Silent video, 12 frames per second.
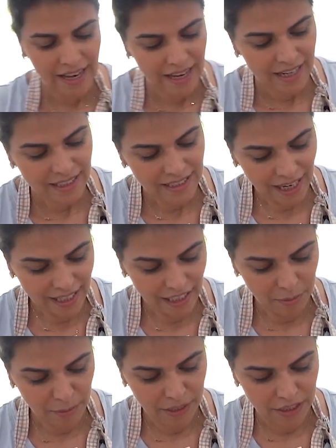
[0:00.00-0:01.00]
and a
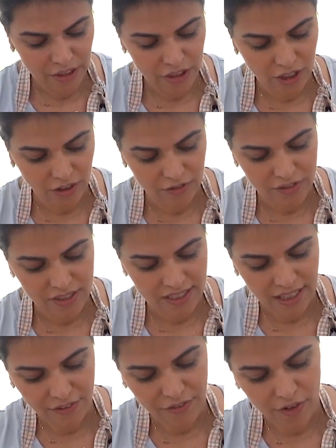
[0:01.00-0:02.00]
tiny pinch of
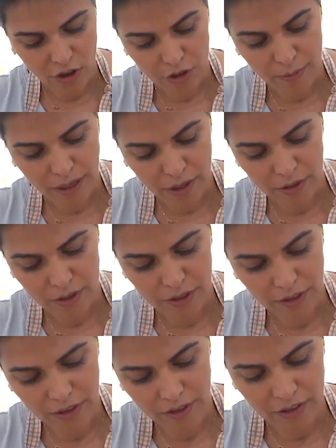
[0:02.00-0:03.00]
saffron
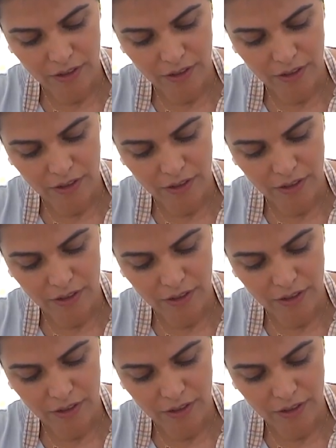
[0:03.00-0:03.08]
powder.